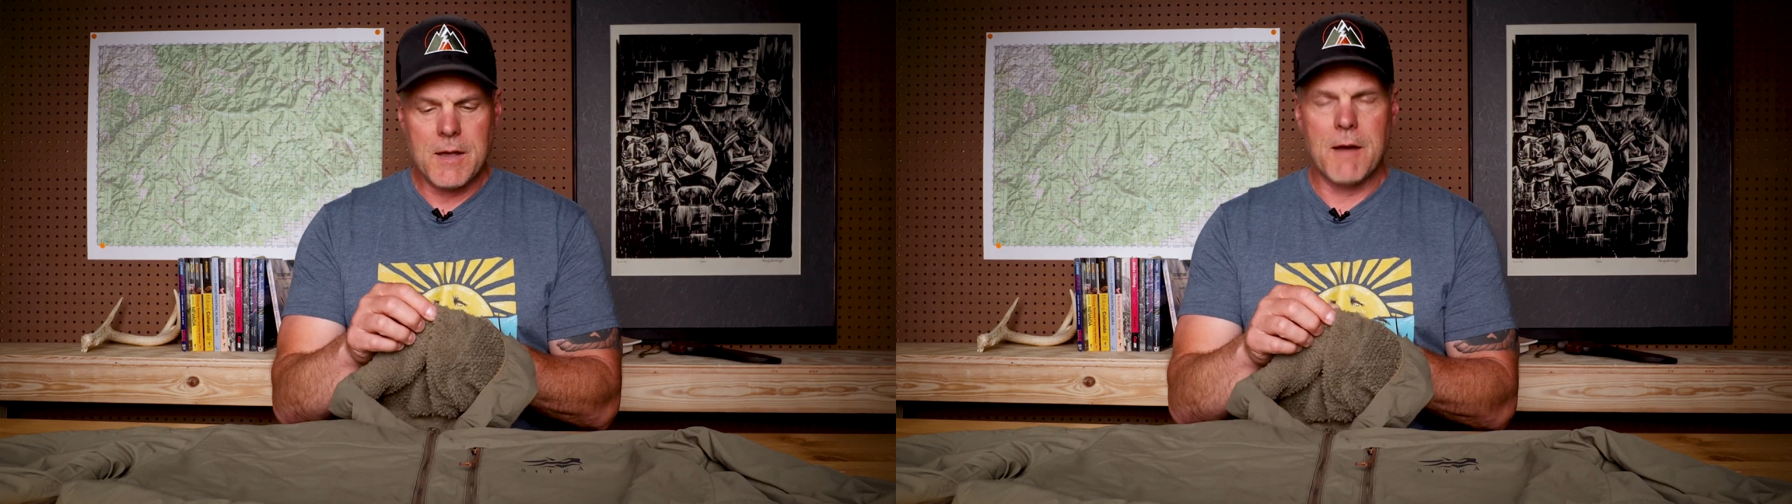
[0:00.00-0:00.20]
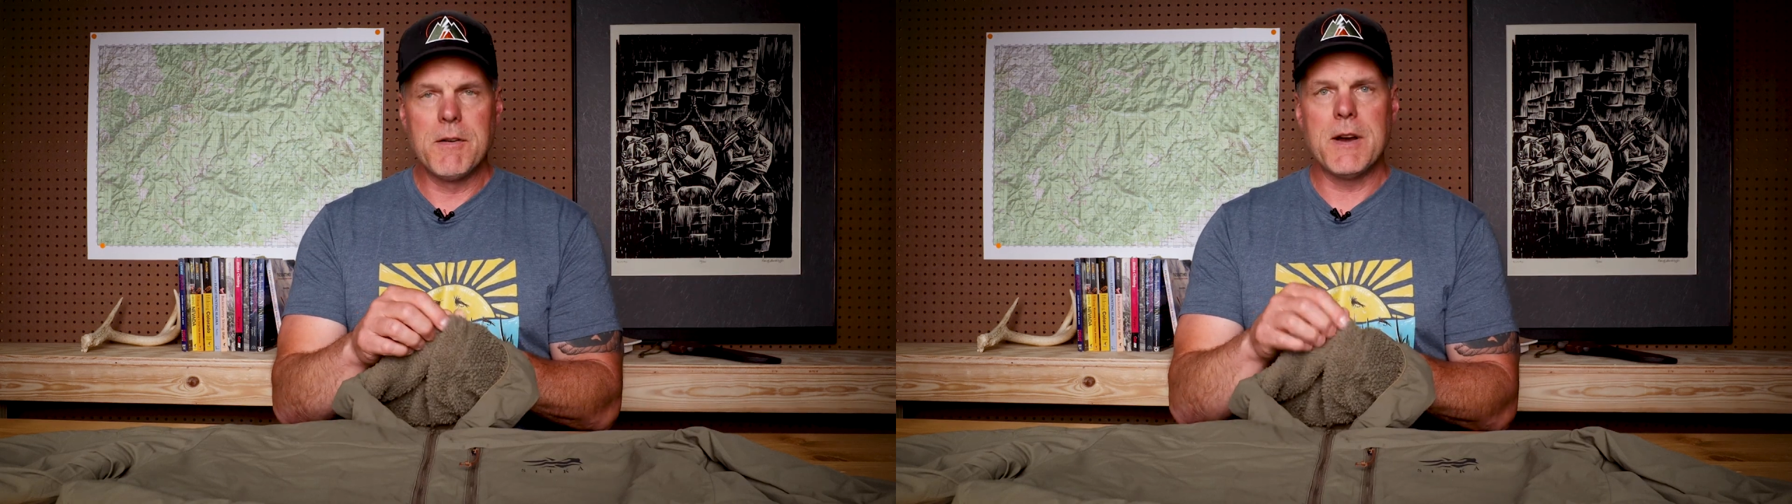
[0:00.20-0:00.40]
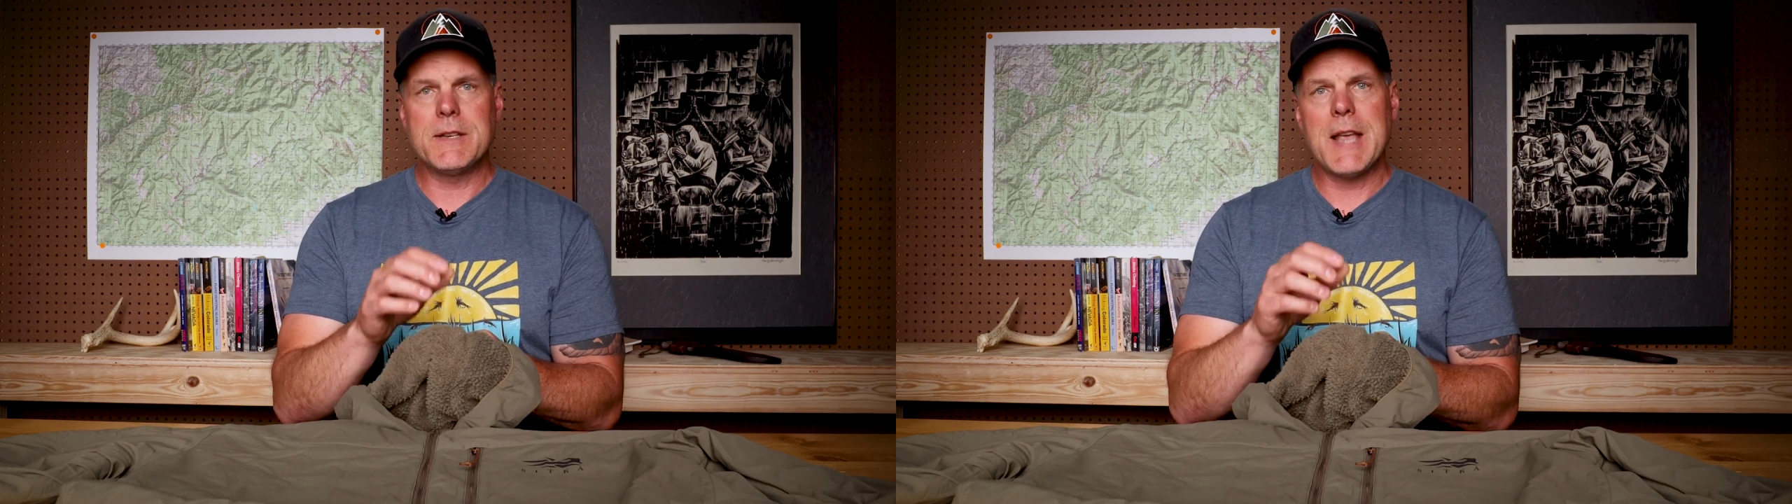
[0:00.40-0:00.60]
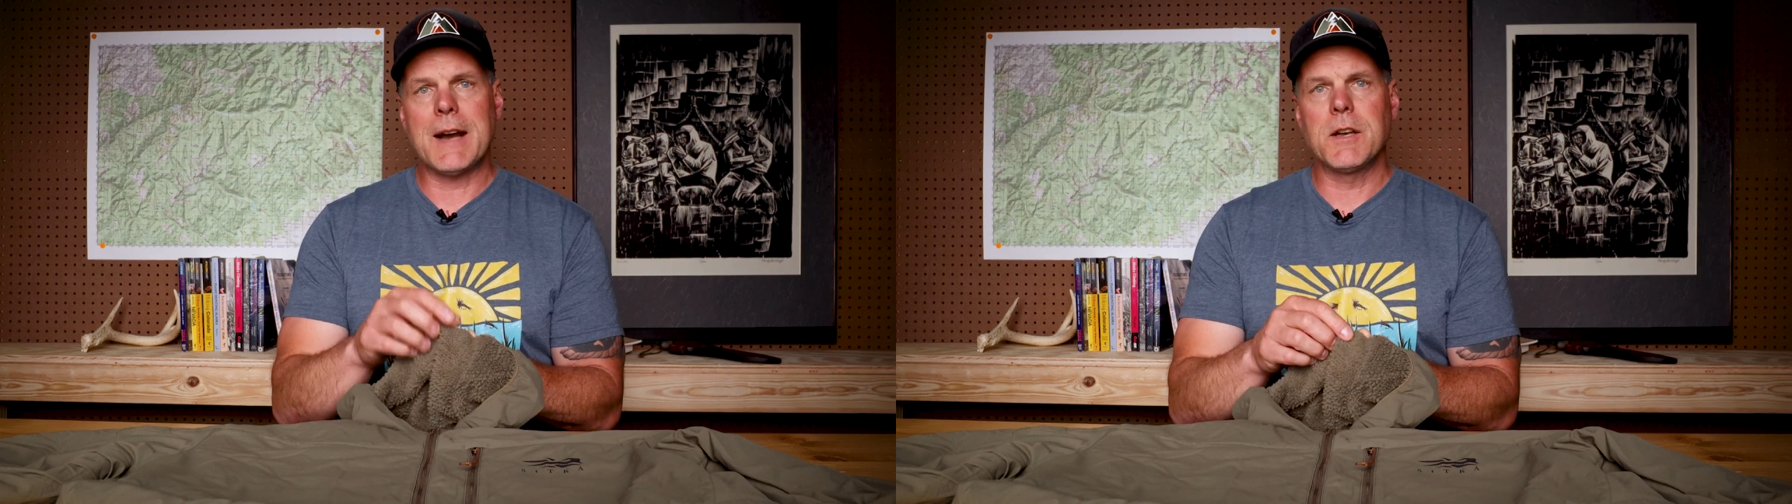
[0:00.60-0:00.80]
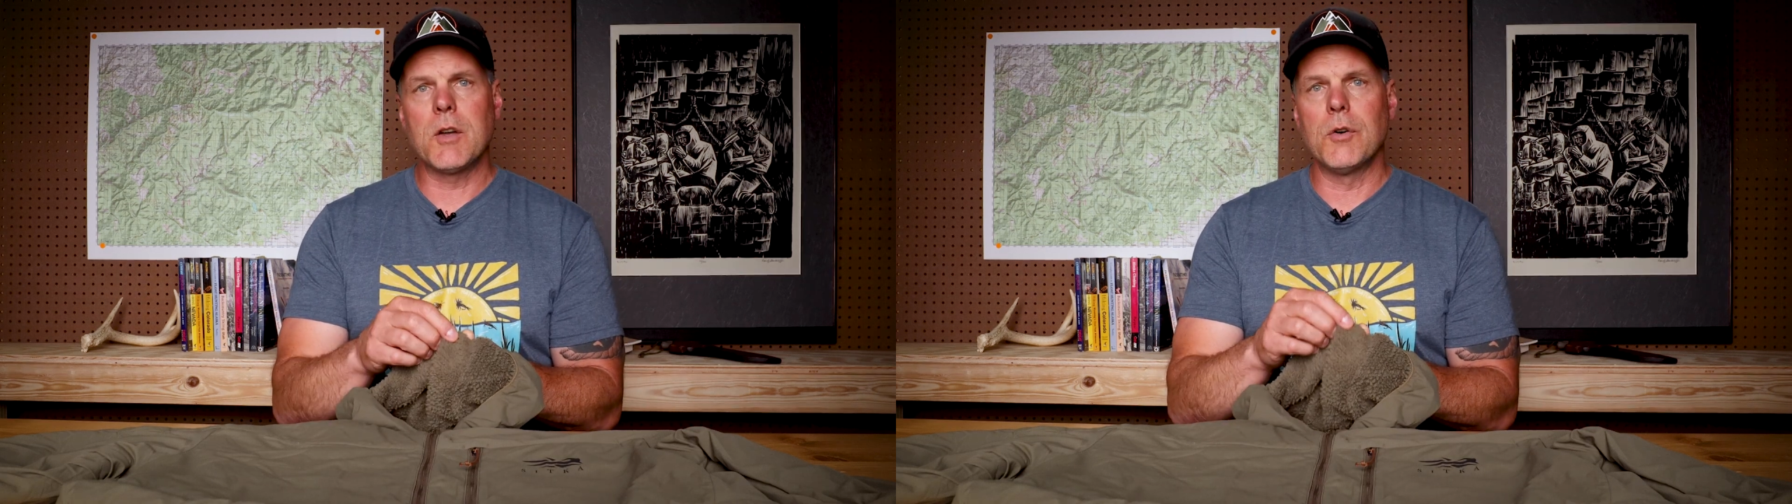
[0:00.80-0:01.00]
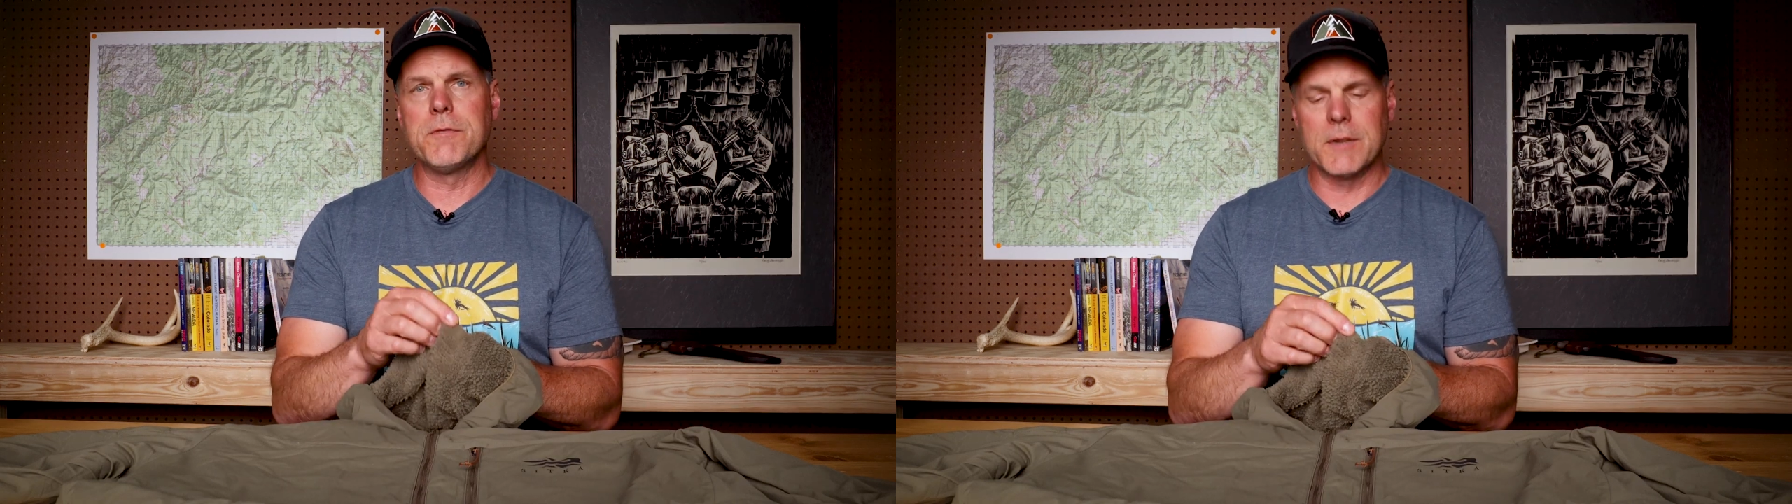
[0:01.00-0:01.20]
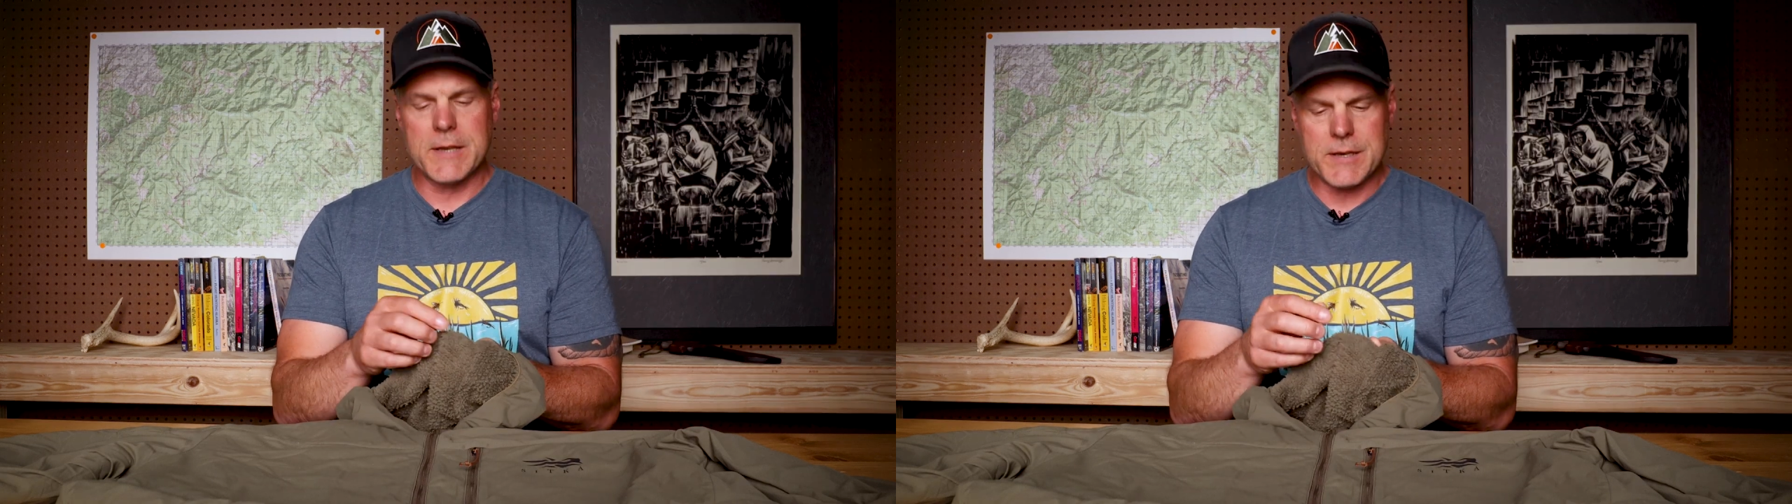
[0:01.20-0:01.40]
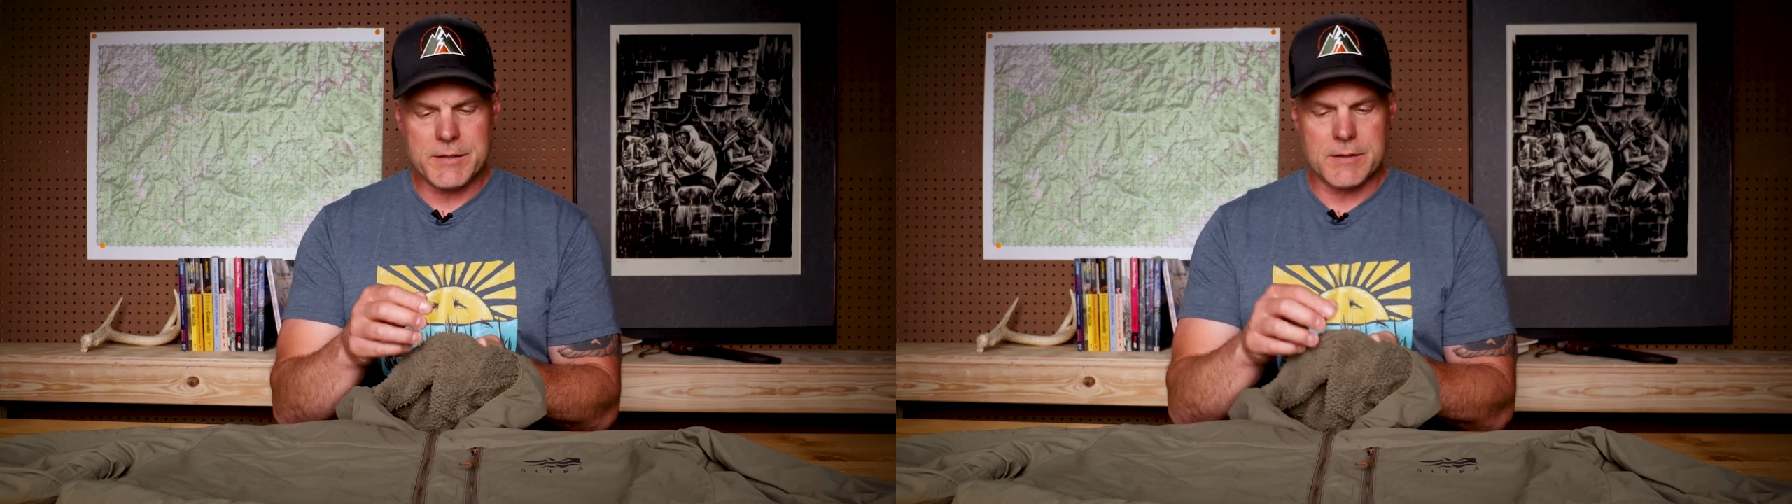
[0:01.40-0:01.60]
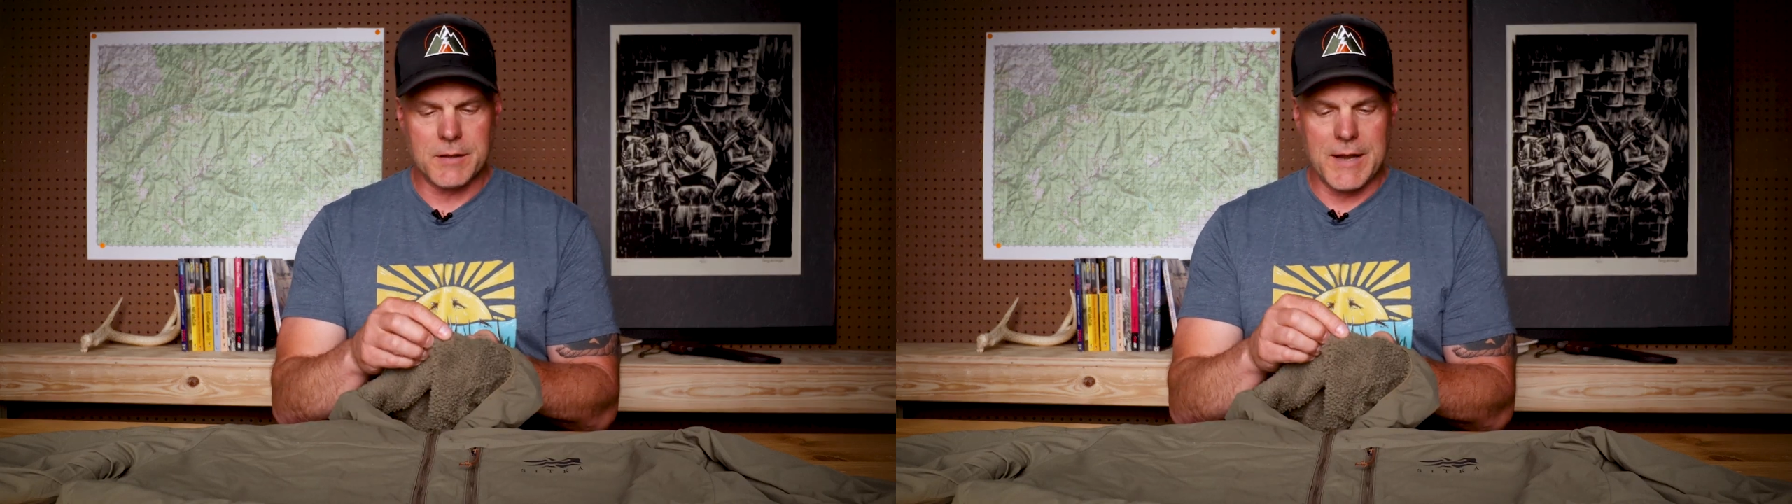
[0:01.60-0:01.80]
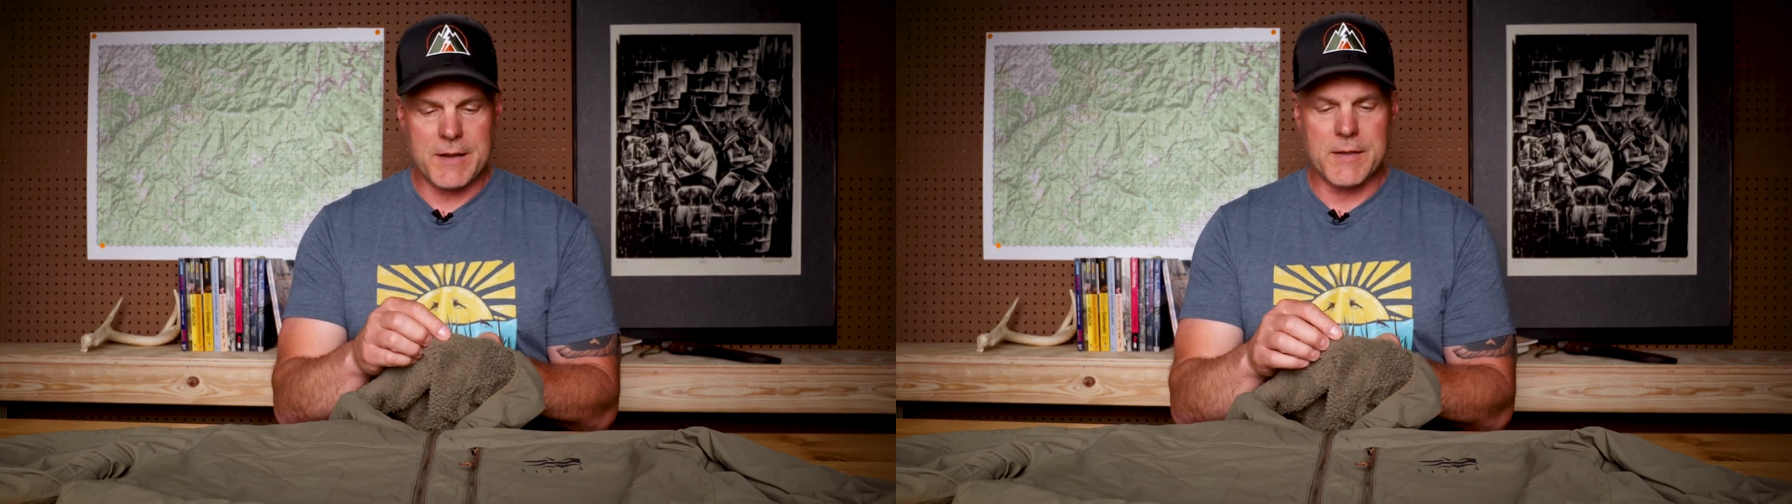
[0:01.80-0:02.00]
a very technical fleece
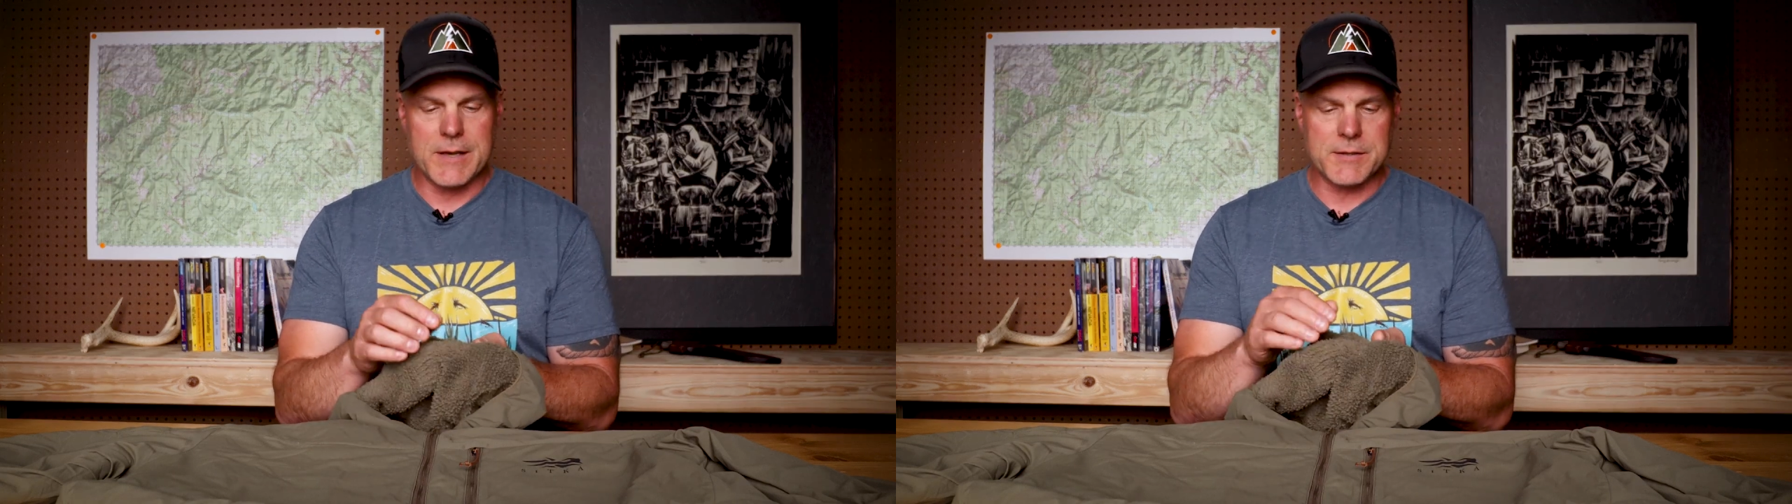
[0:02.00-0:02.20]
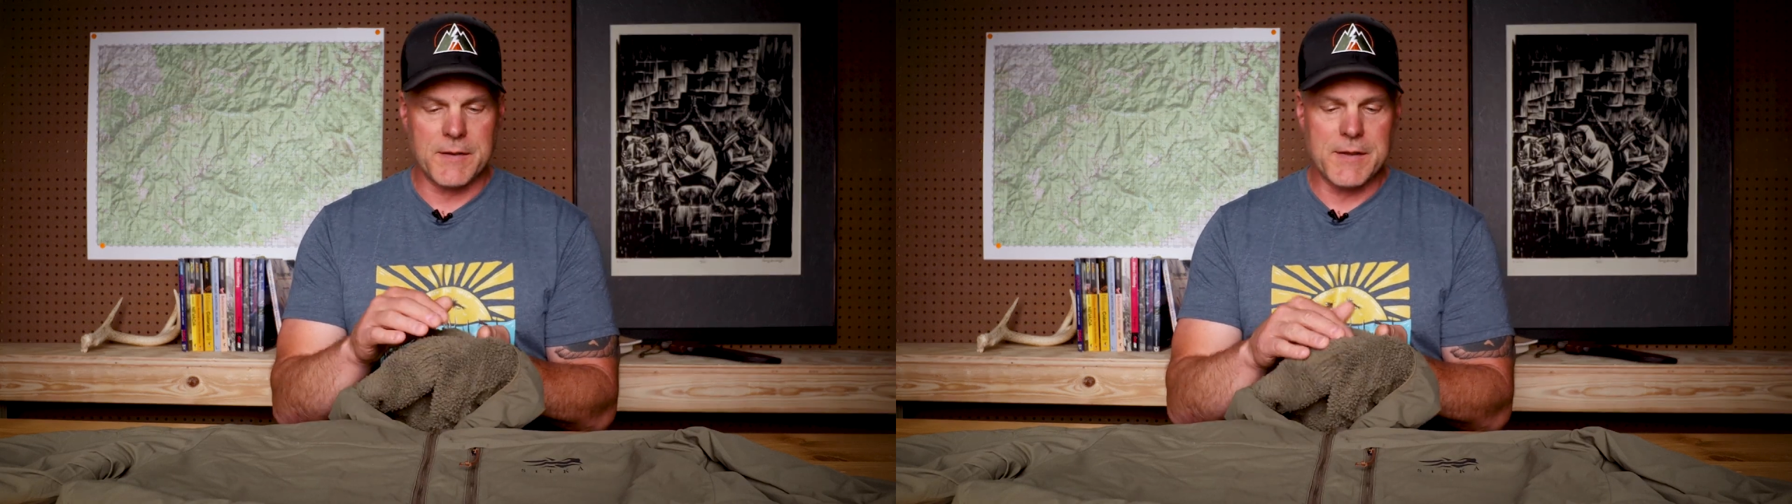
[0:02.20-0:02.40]
like this,